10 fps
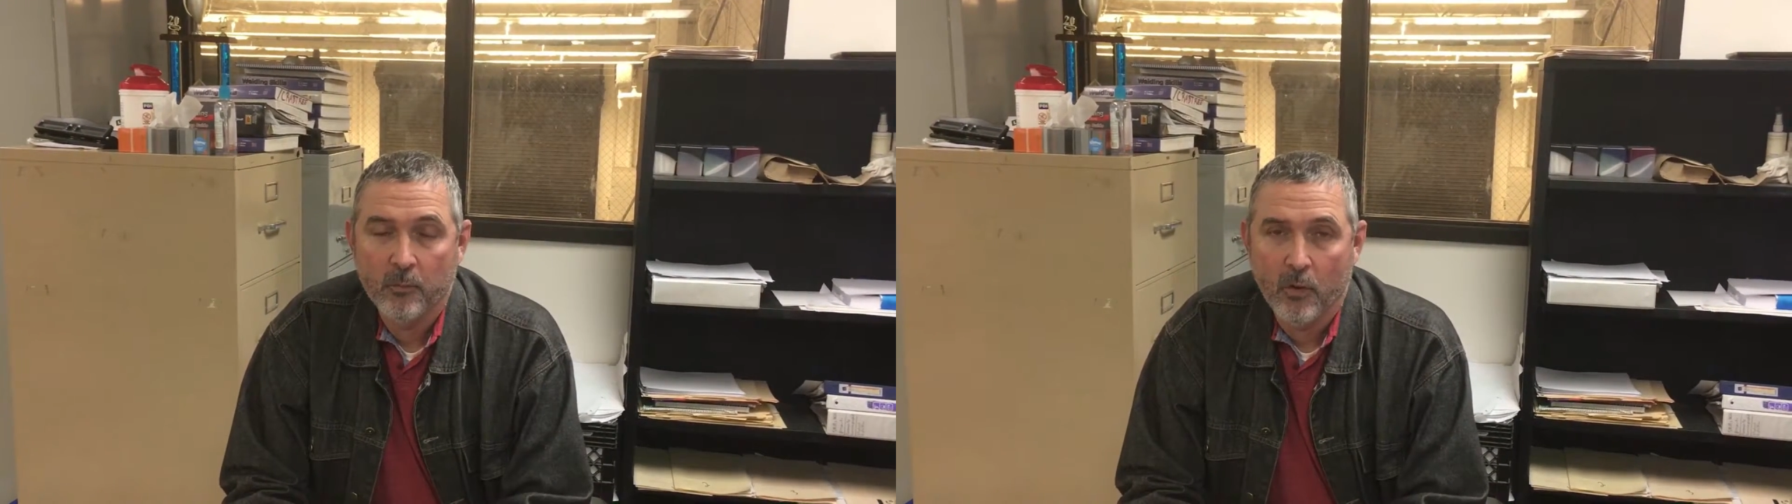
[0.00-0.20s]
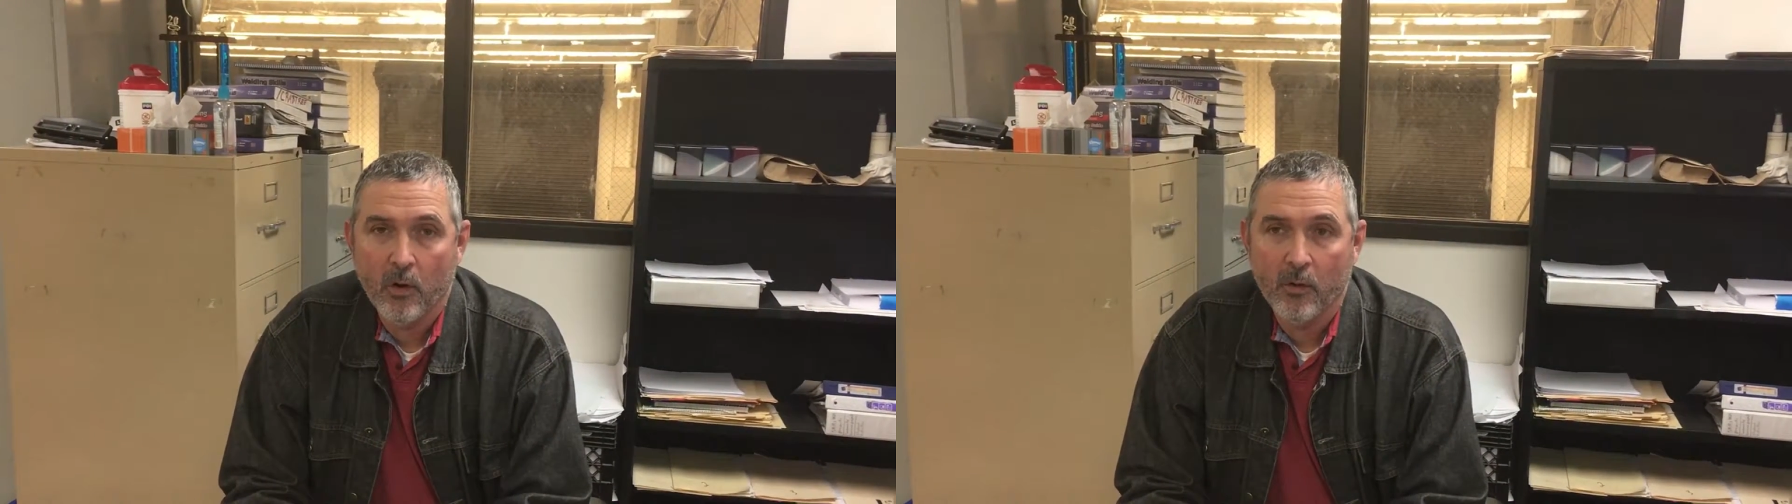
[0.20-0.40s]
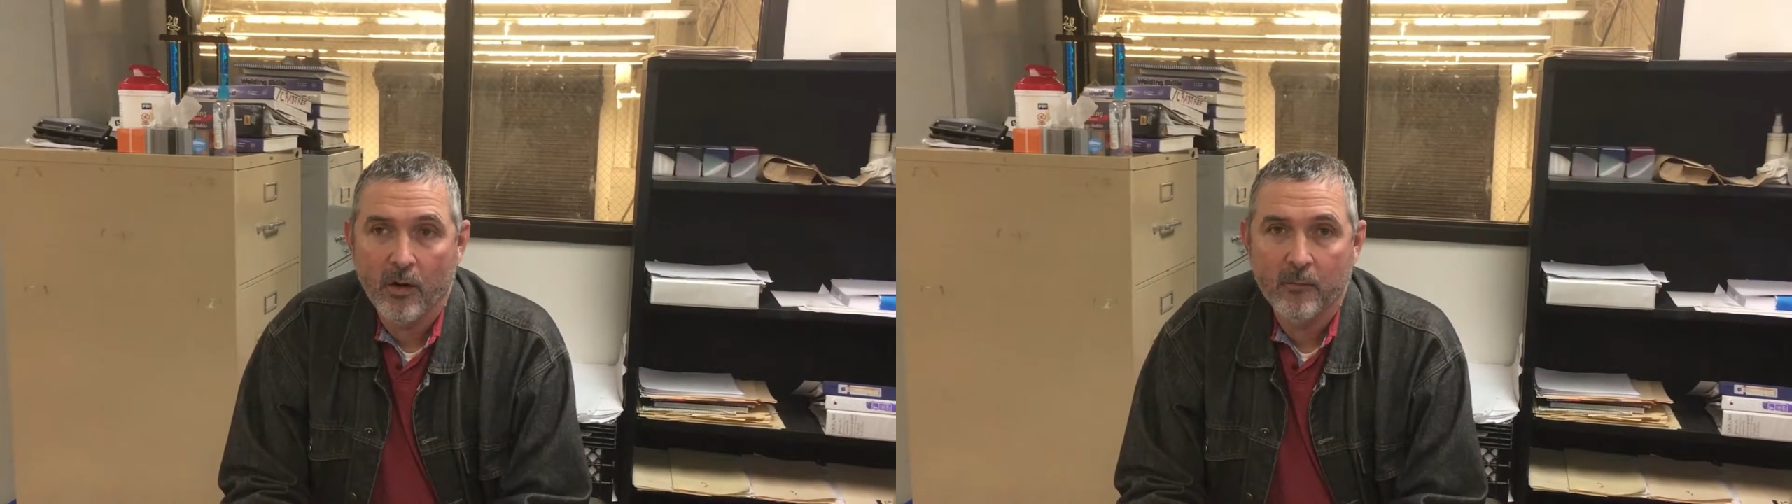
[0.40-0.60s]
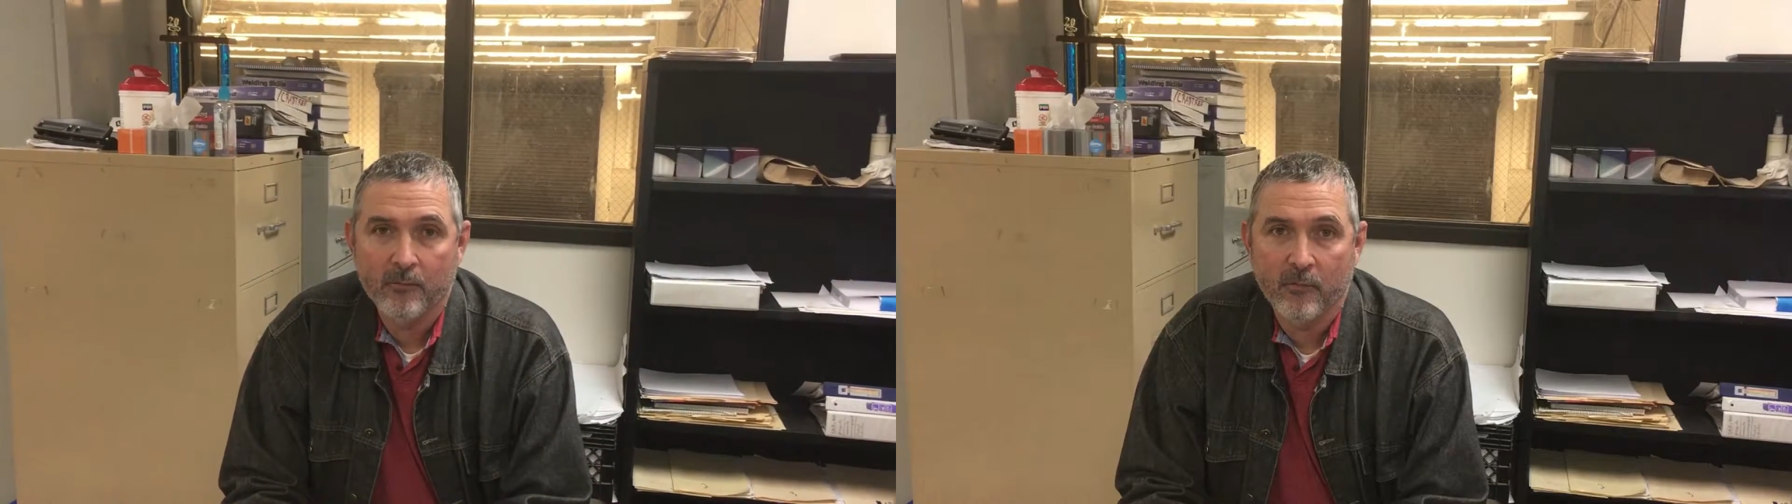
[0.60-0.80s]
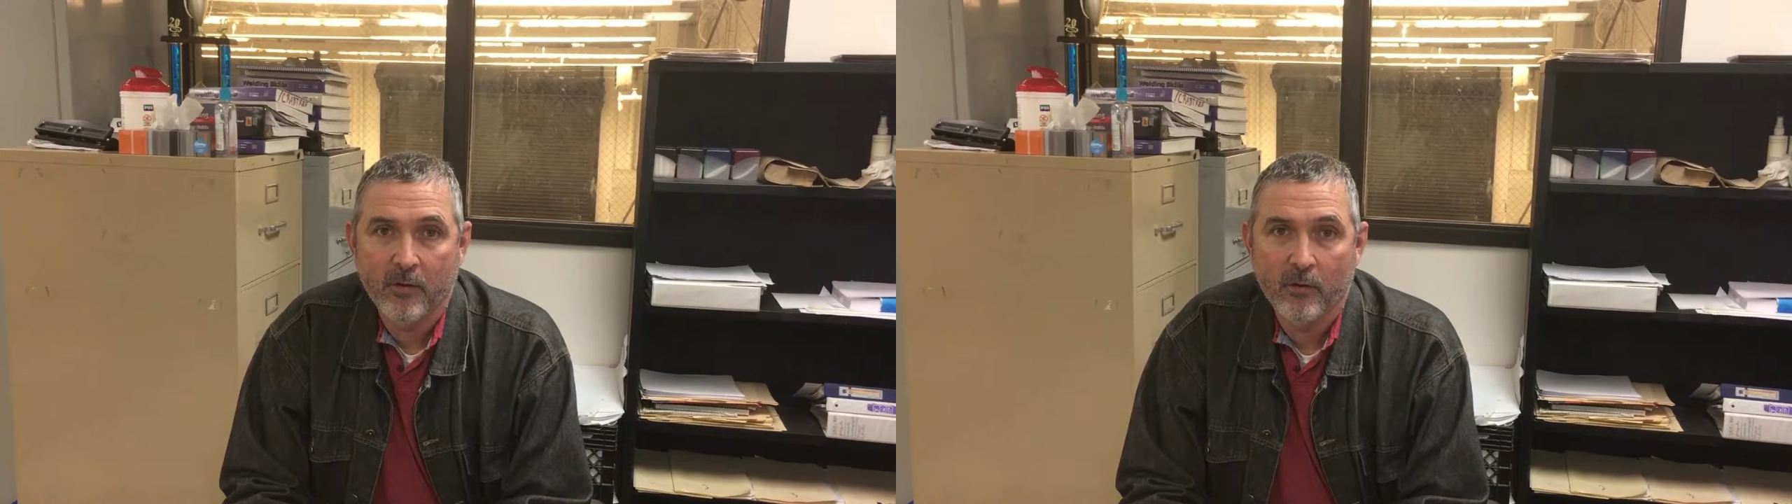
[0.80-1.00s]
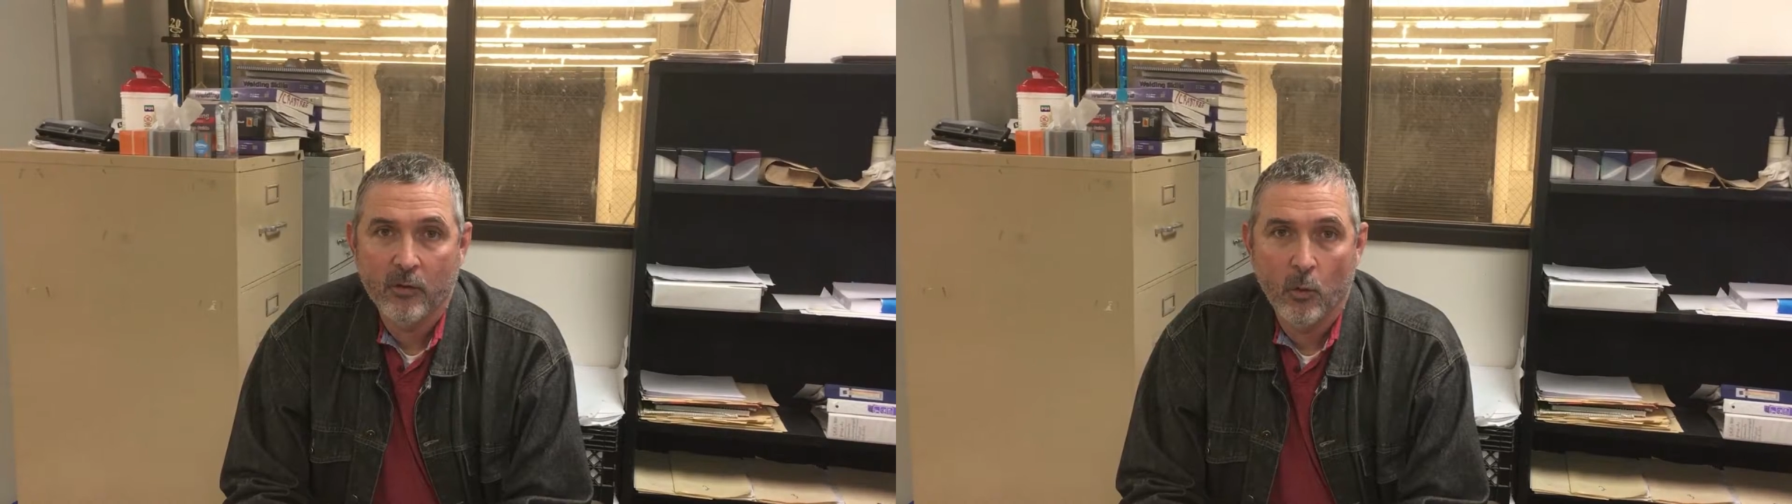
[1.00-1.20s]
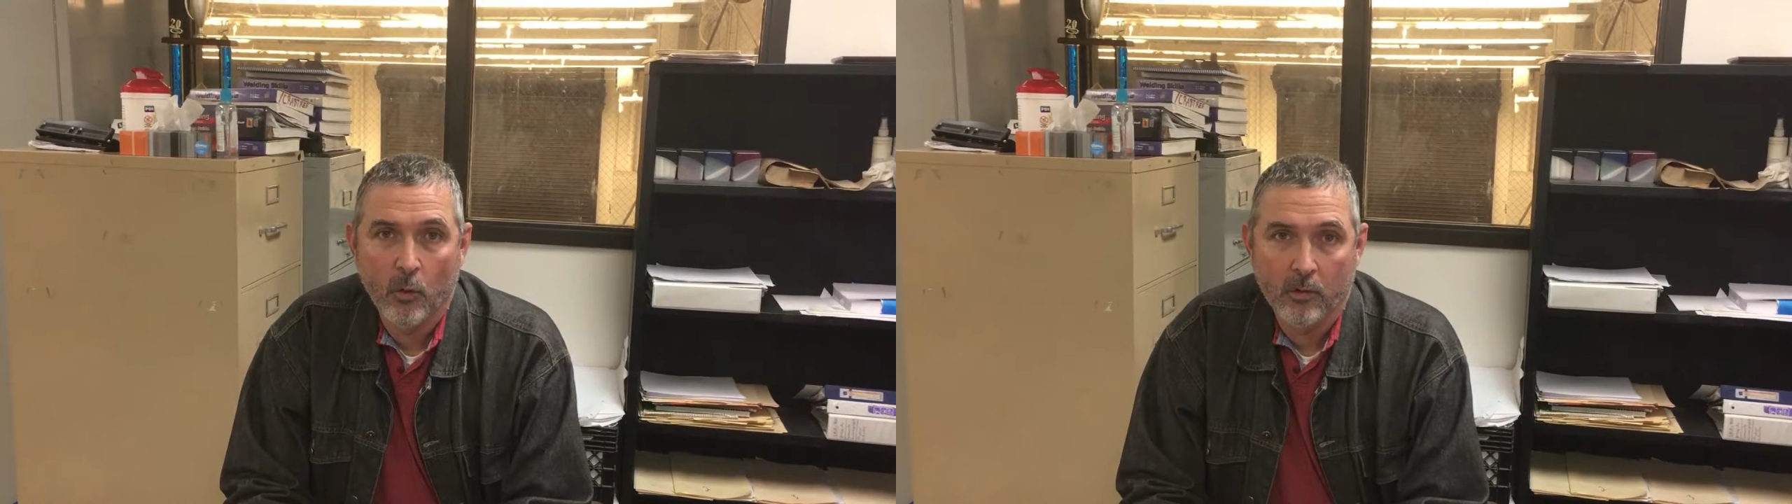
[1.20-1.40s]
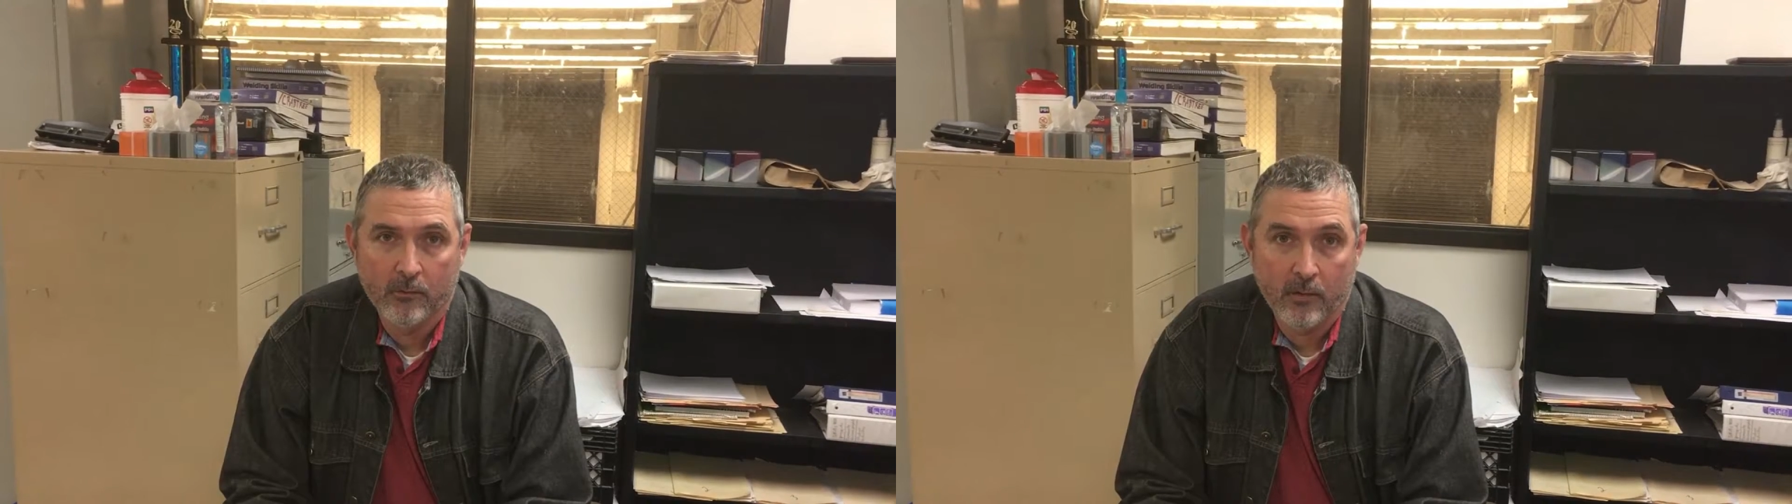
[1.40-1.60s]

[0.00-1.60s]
program here at York